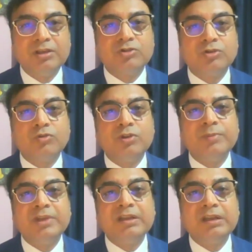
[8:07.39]
So
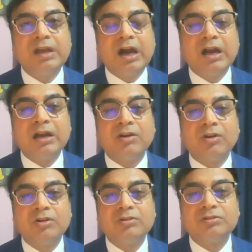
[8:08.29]
women are
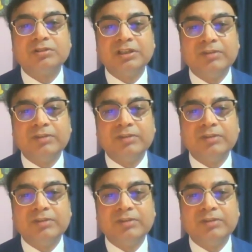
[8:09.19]
not